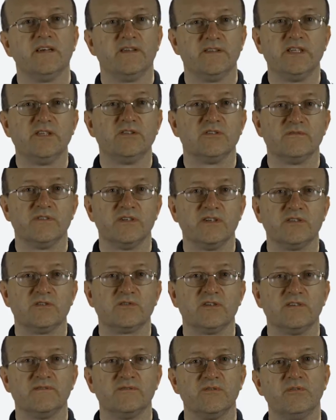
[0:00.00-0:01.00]
These are very
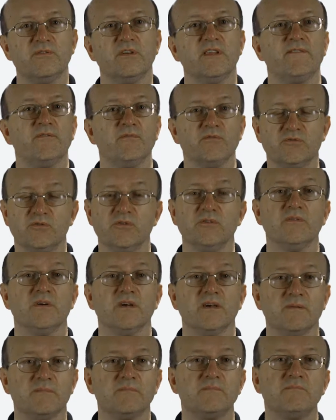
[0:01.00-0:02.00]
straightforward. If you want
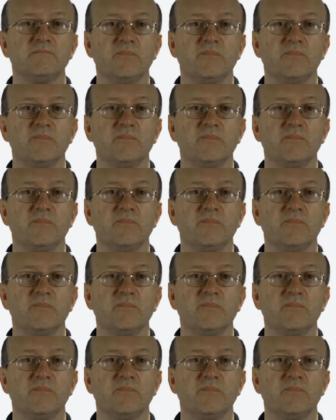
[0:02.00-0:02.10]
to